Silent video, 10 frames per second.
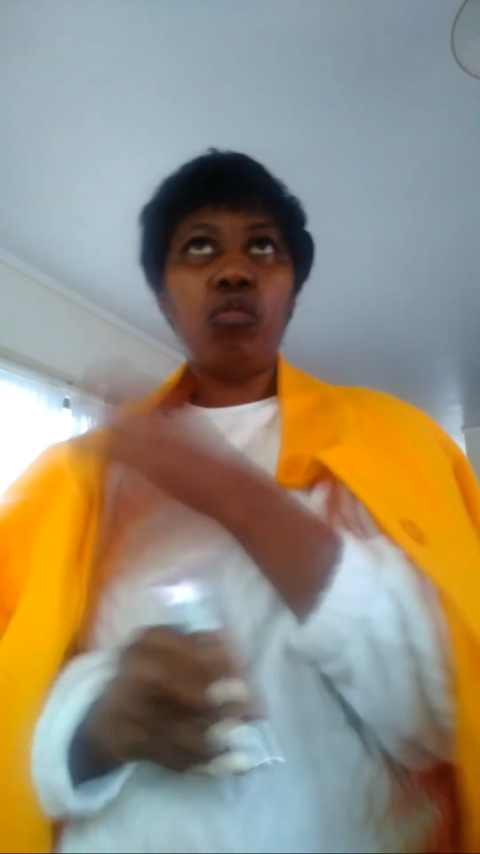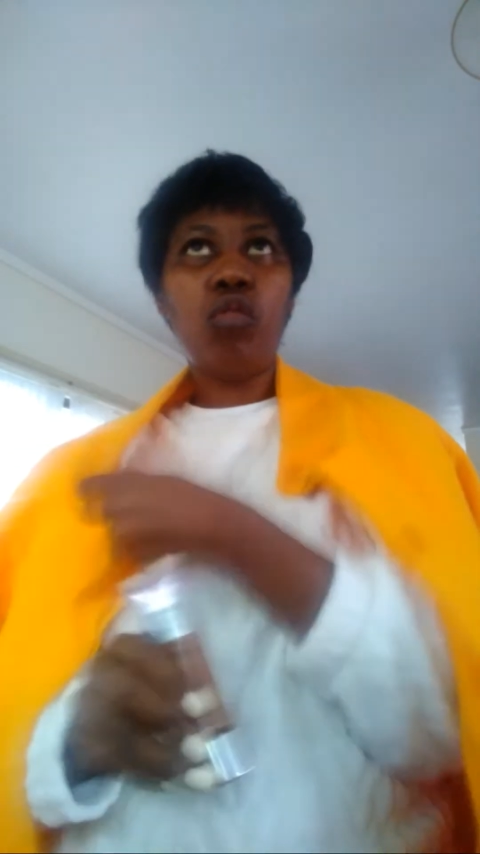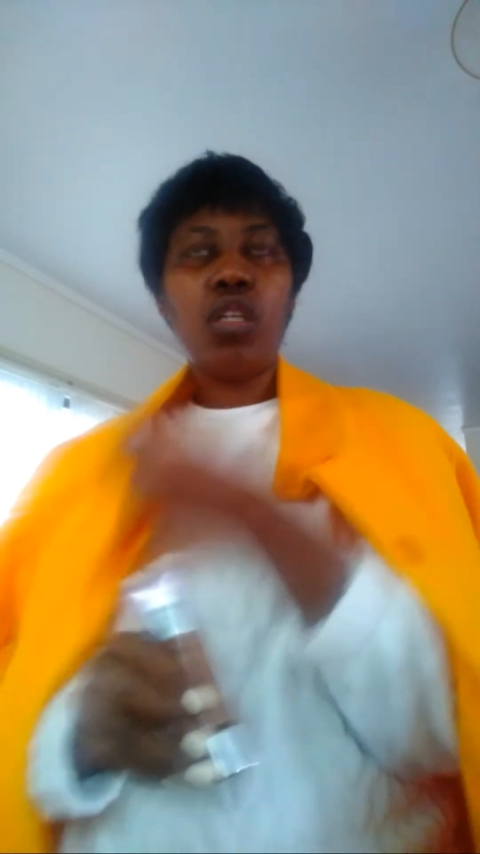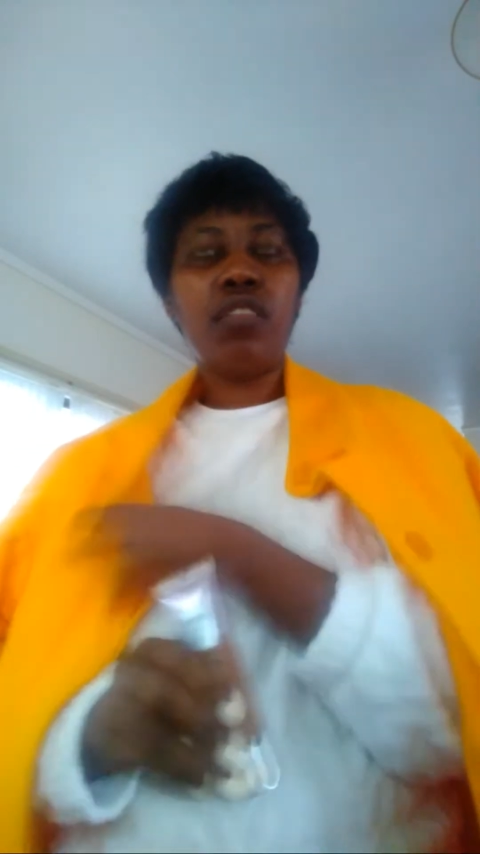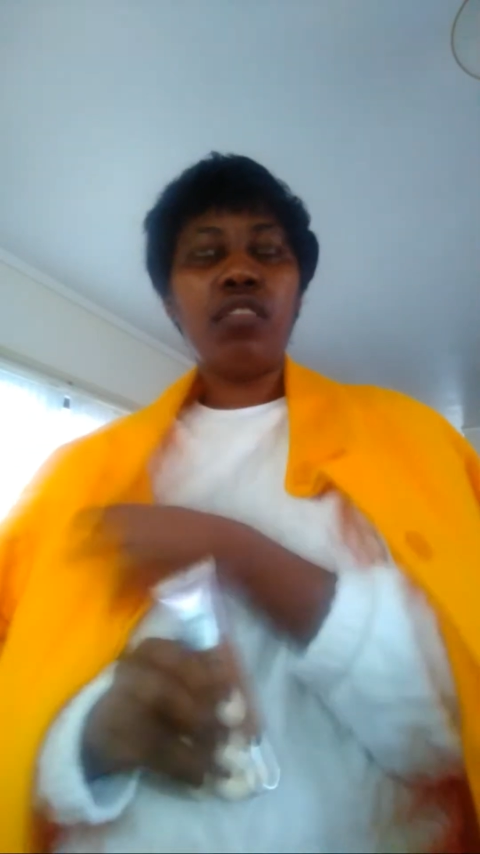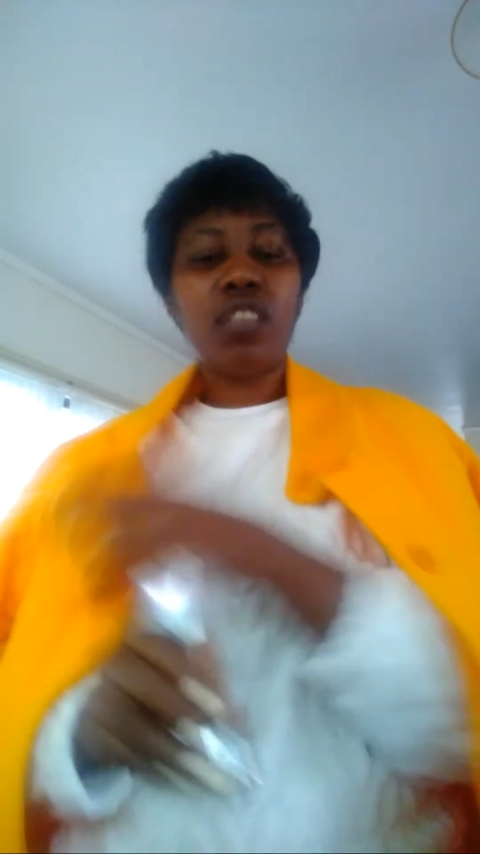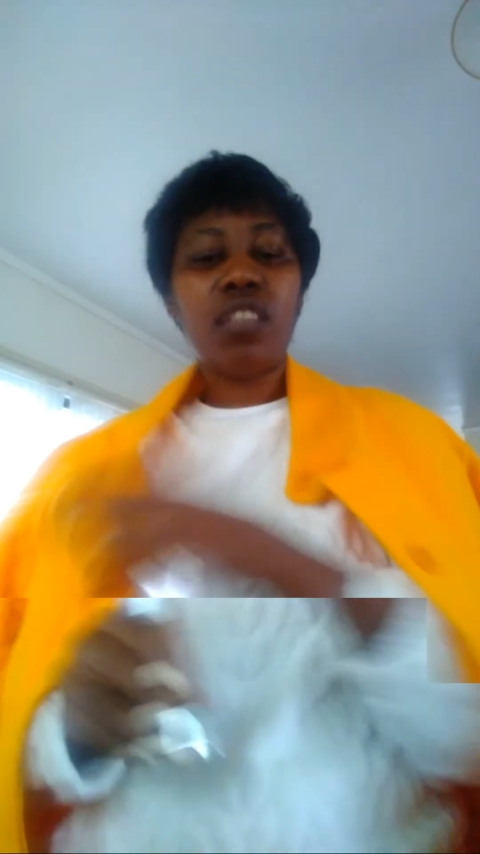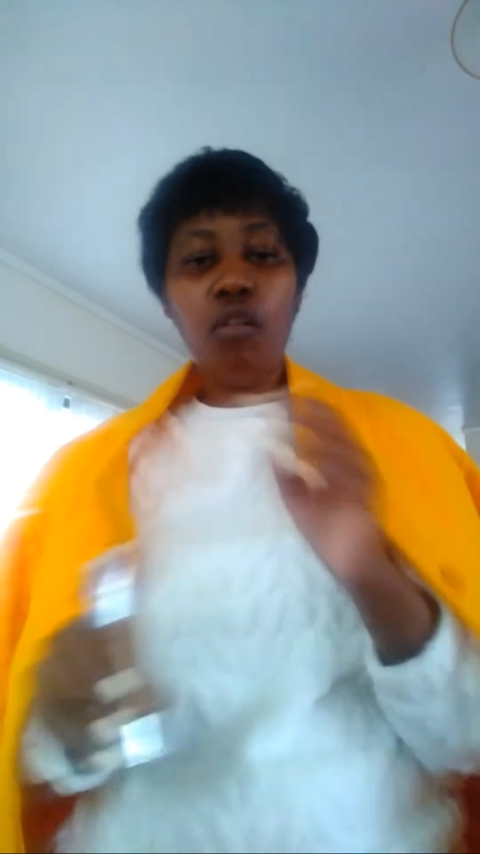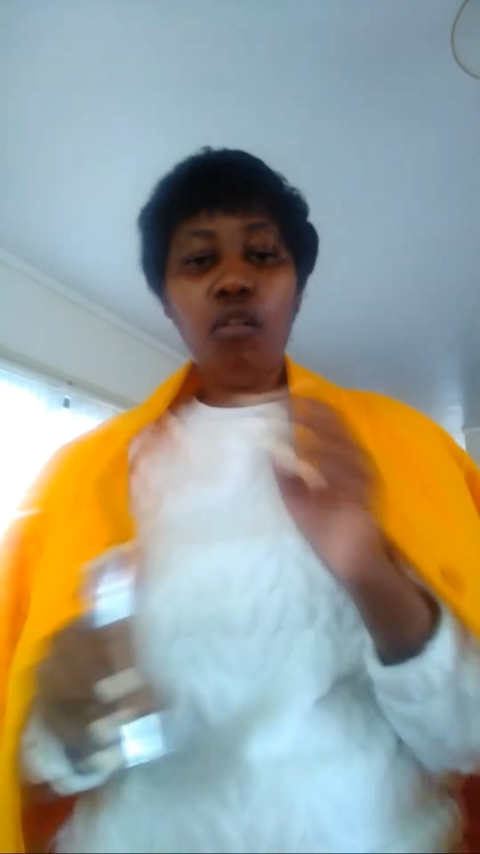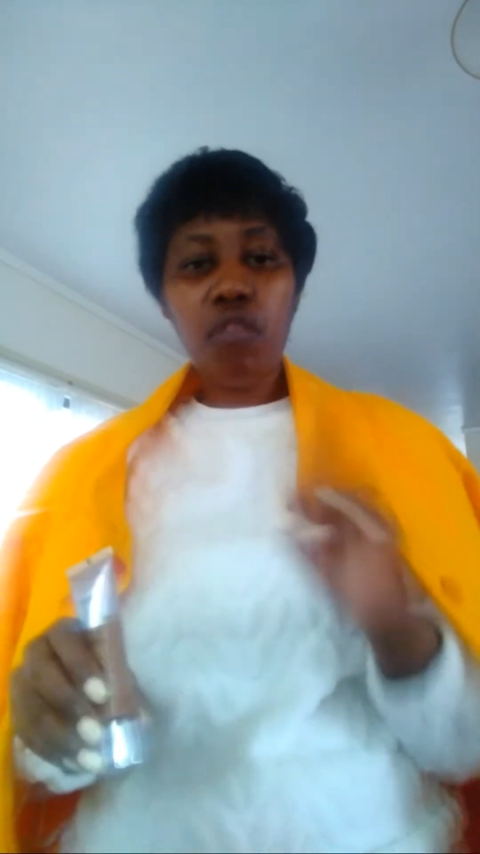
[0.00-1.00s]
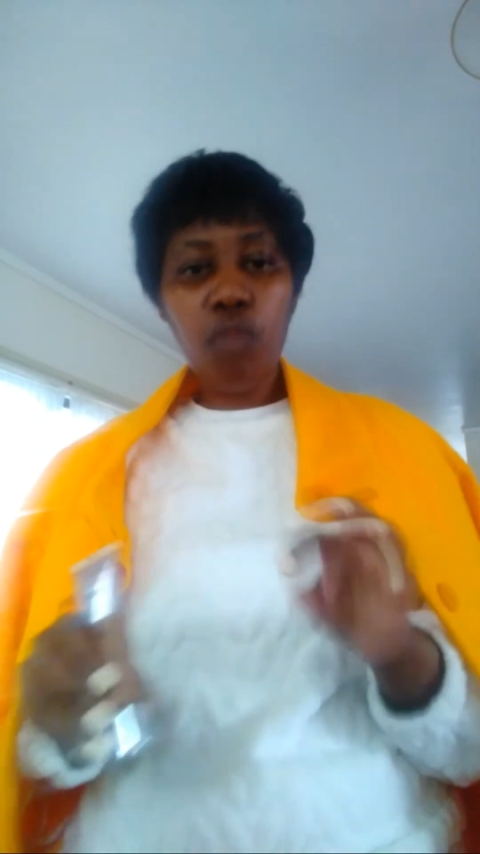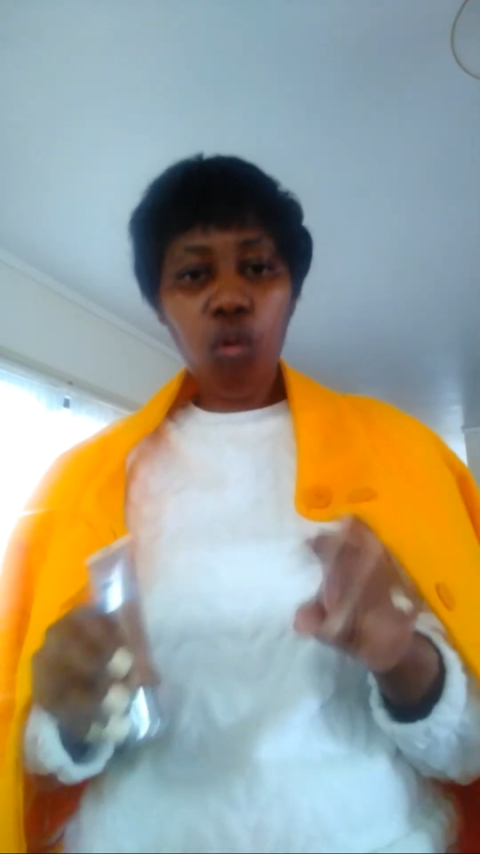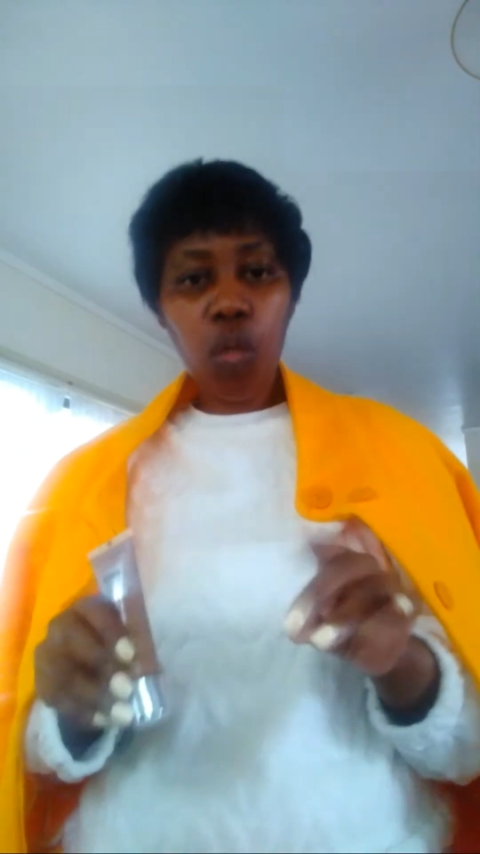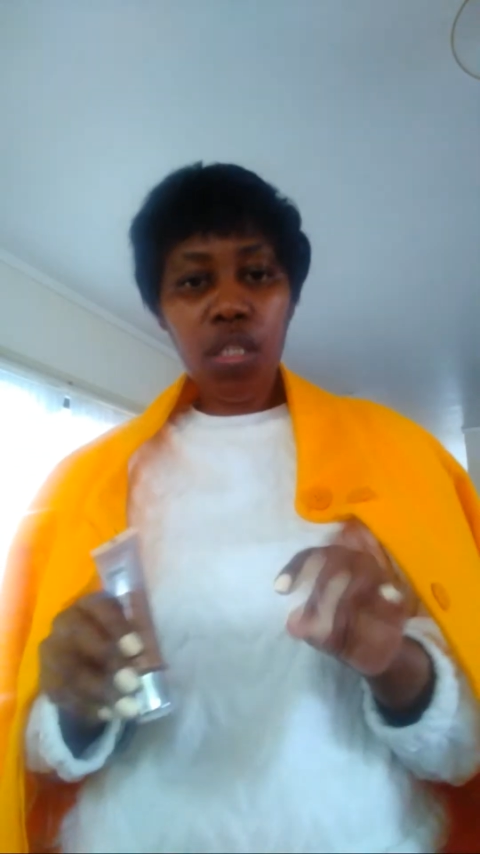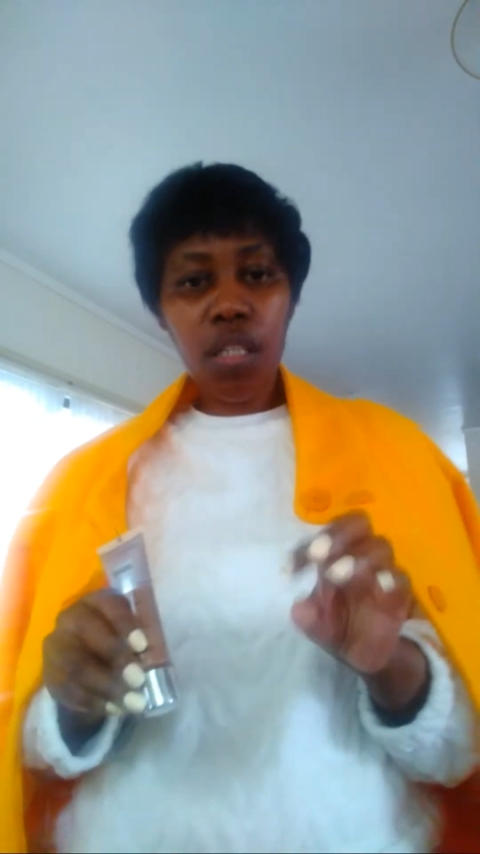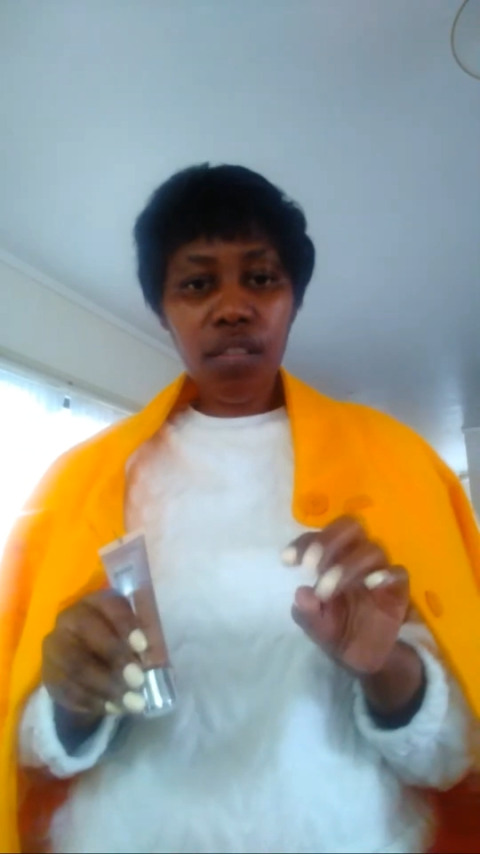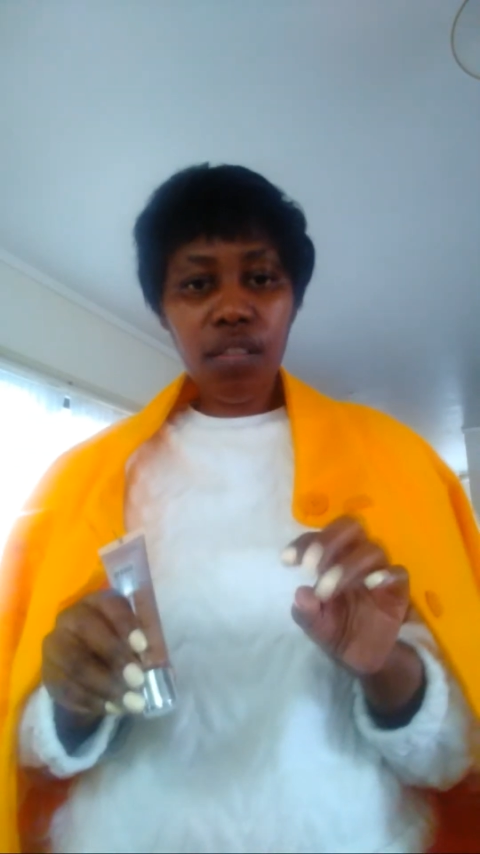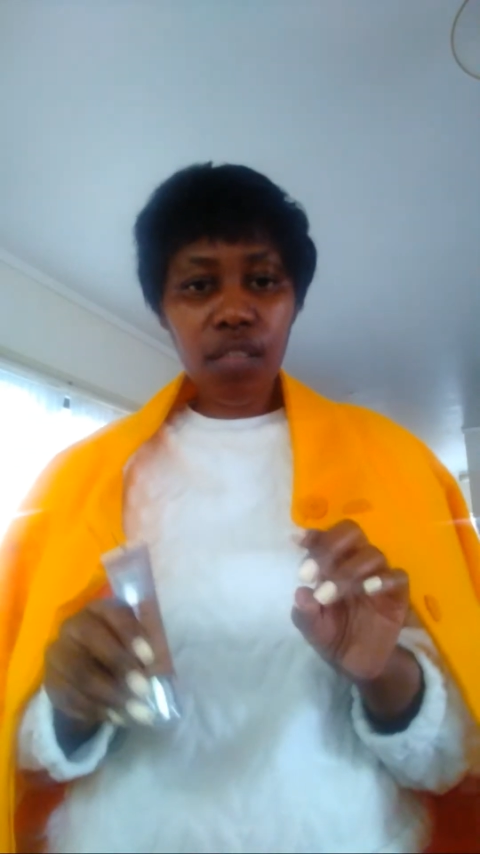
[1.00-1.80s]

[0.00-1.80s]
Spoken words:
in South Mall, yes.